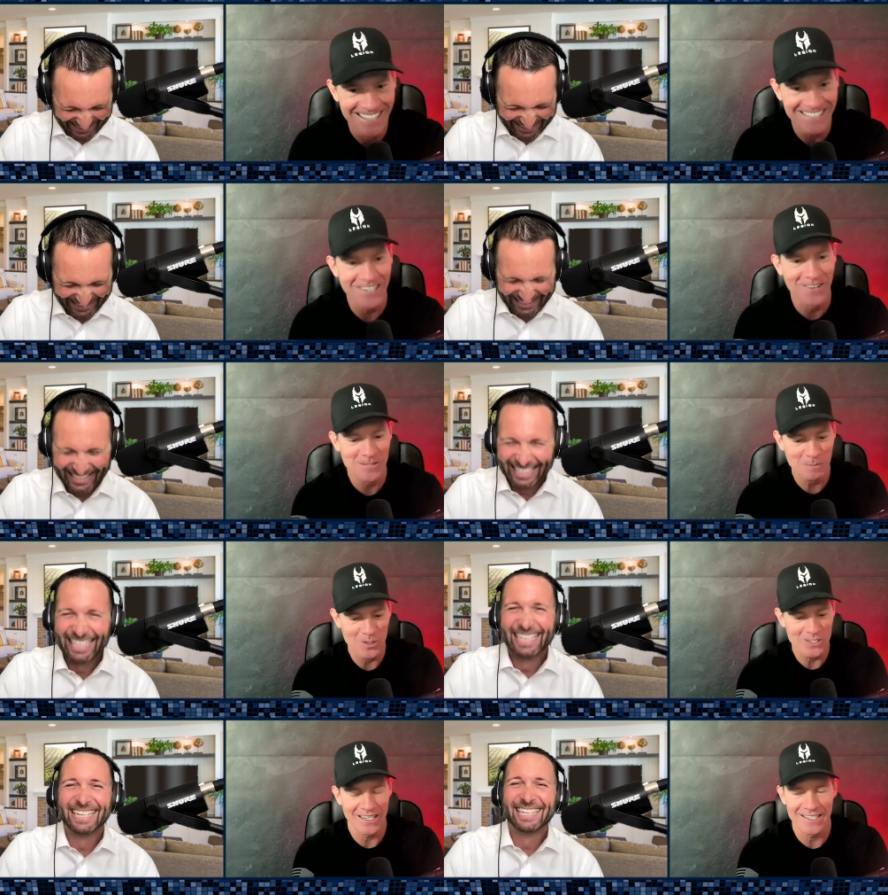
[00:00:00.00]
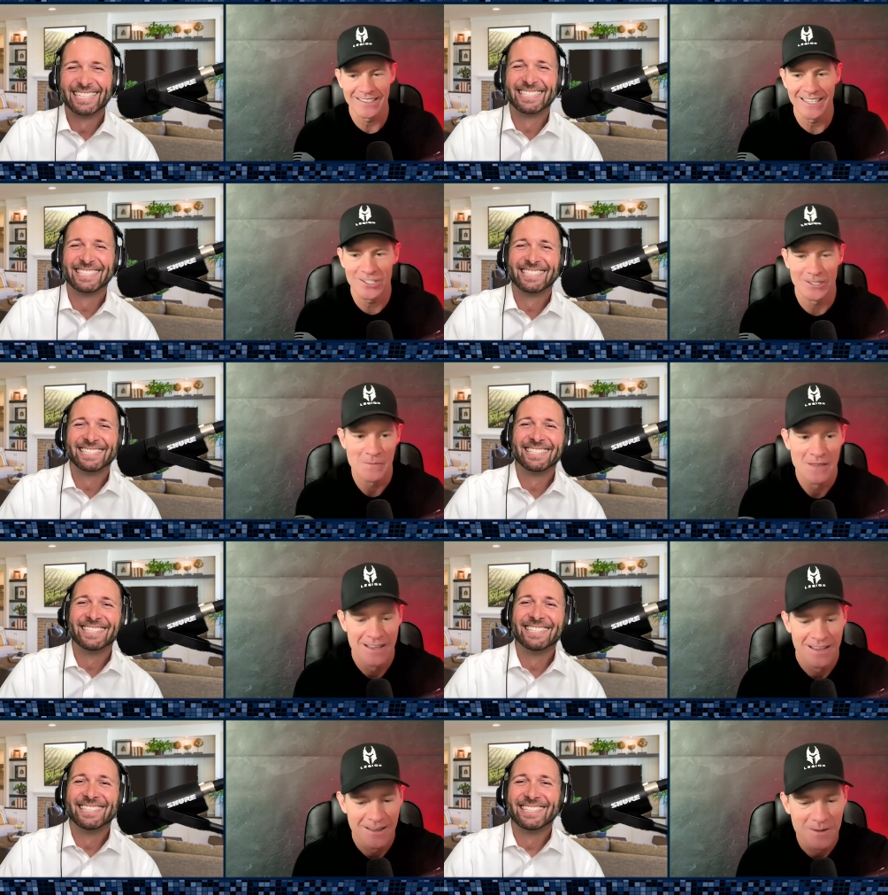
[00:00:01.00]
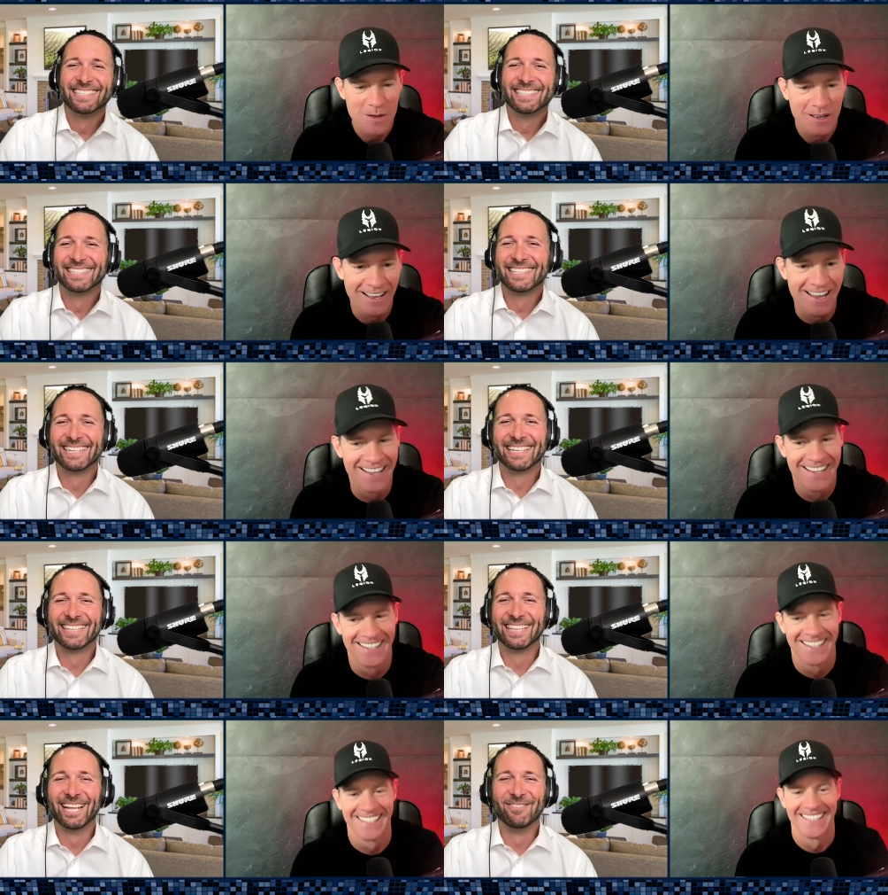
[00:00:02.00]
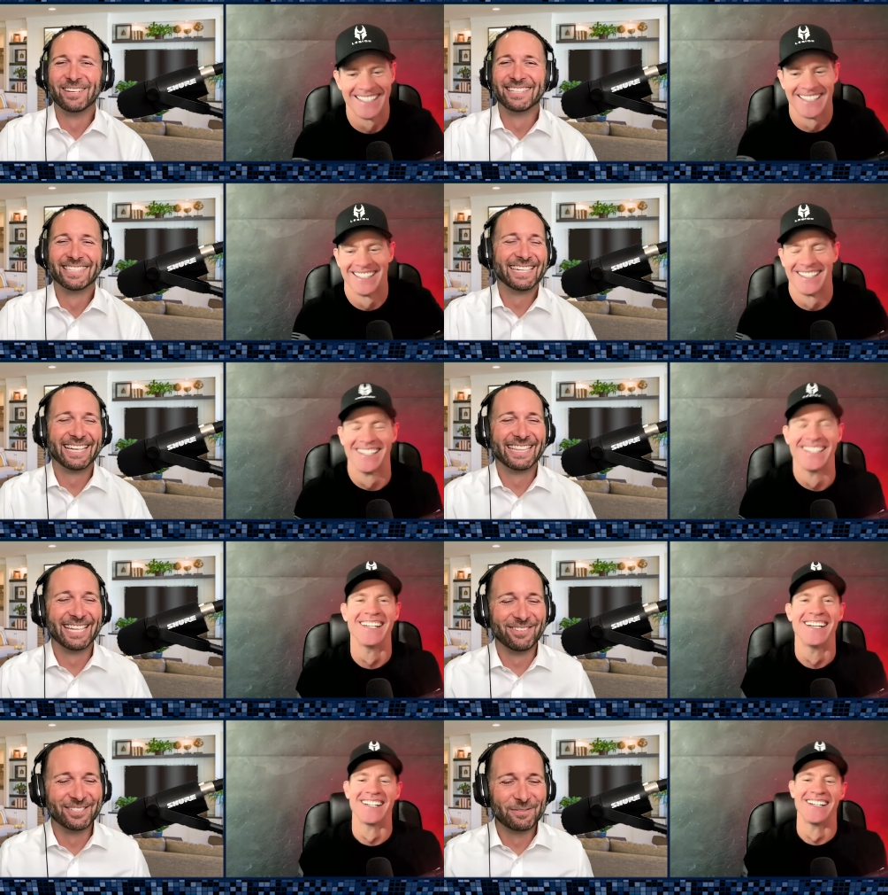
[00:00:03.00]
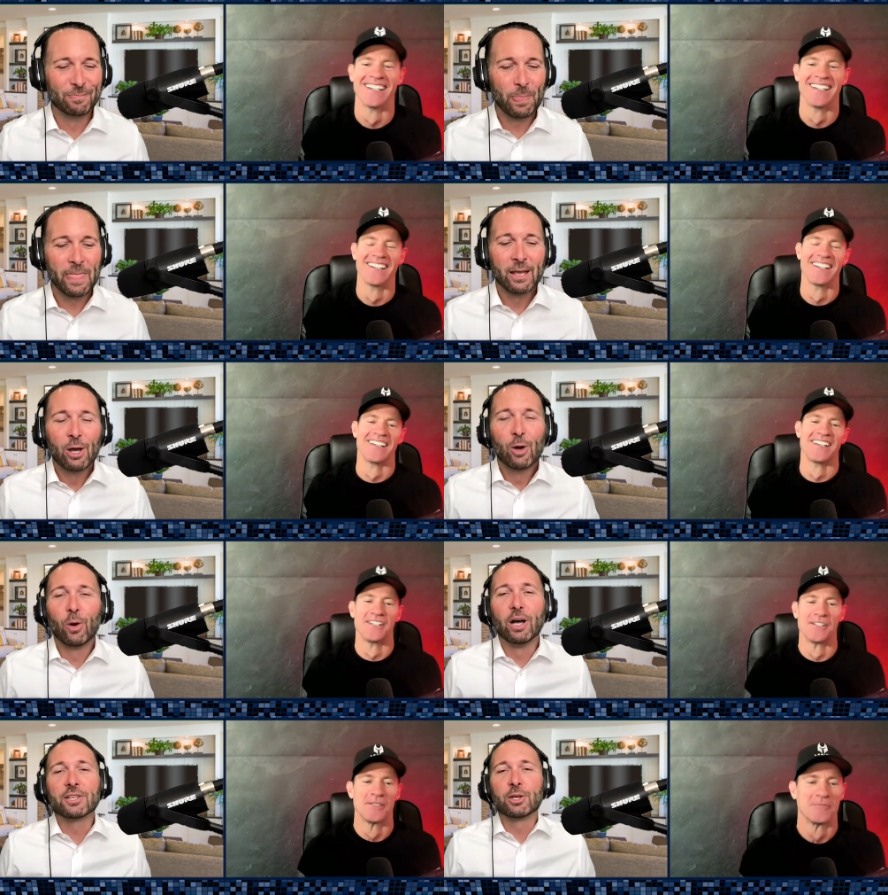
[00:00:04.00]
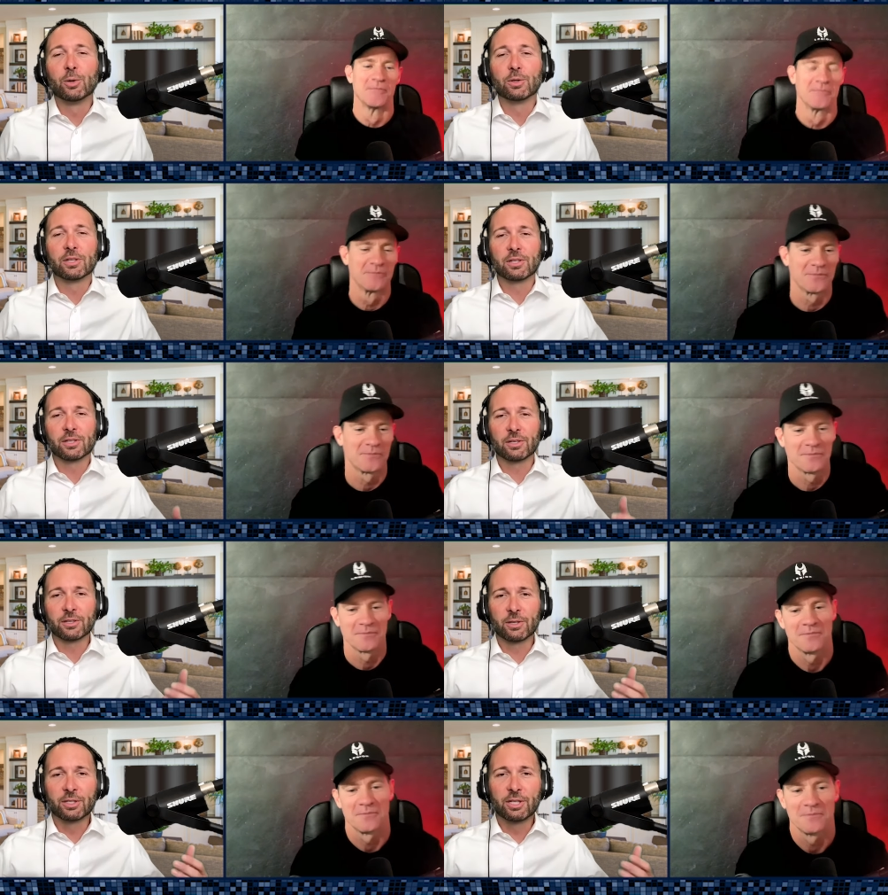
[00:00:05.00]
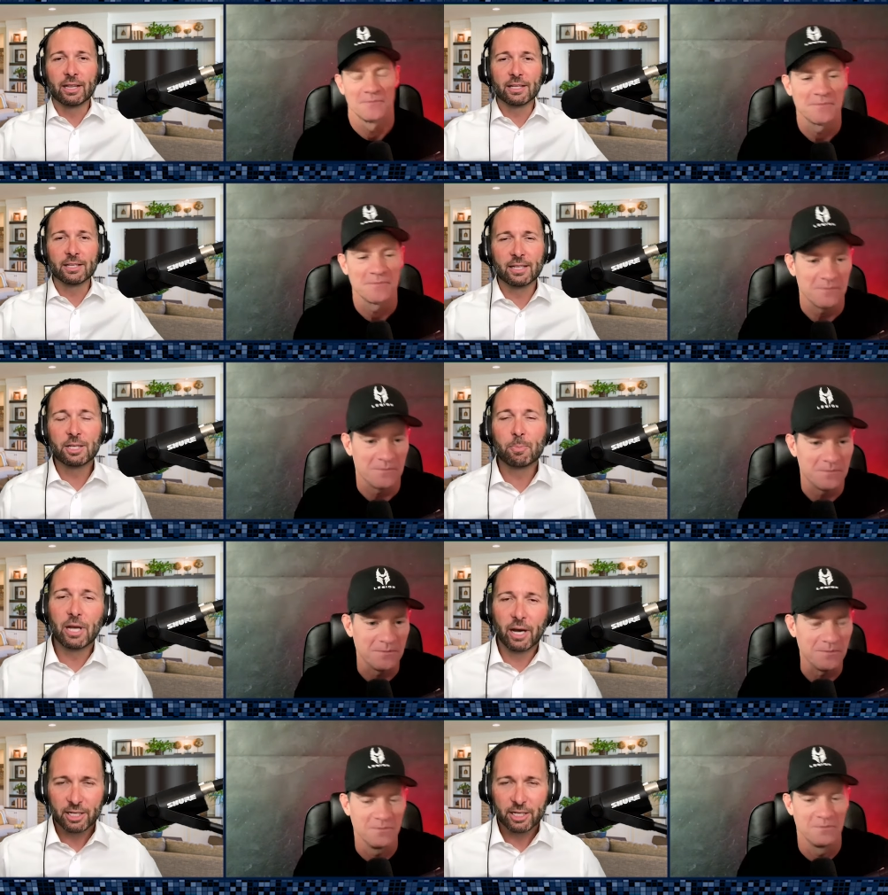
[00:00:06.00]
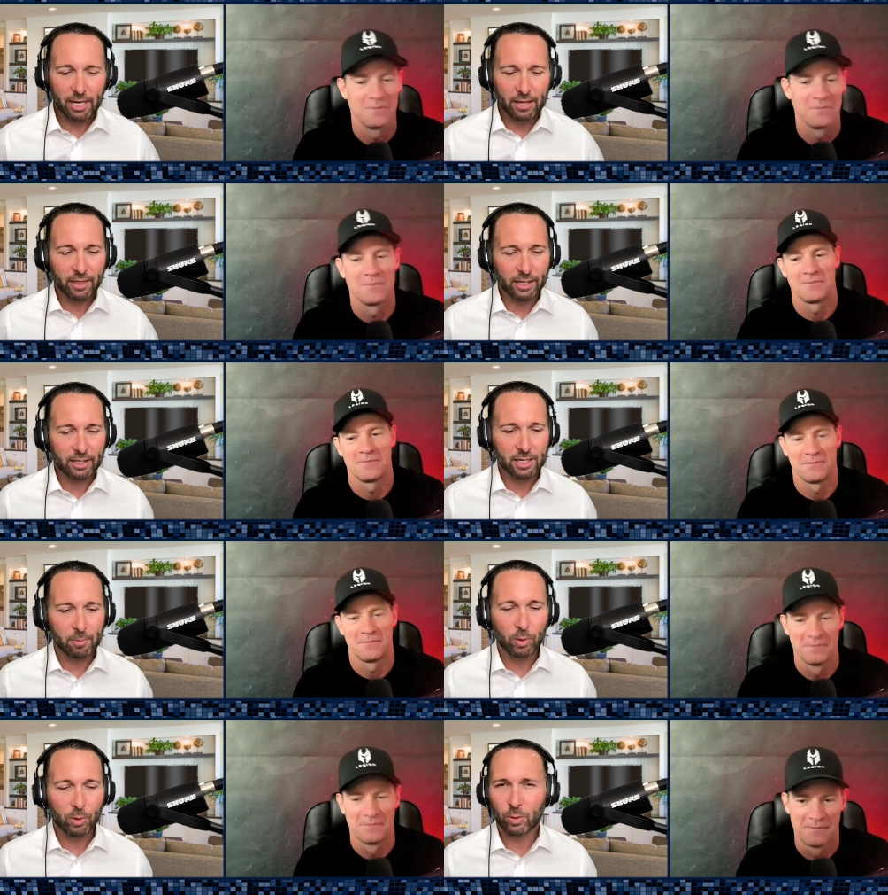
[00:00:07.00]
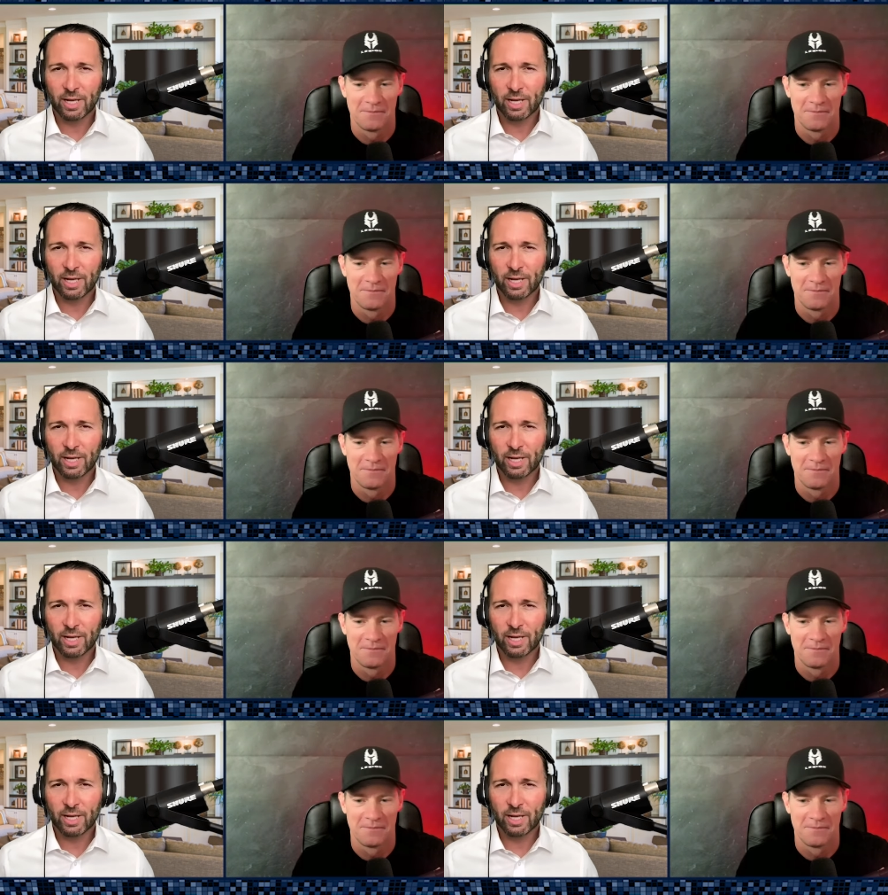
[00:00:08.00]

Speaker 1: it's no, it's personalized attention.
Speaker 2: I love it. I love it. Well, so so Todd, let's let's be honest about things. I mean, we're we're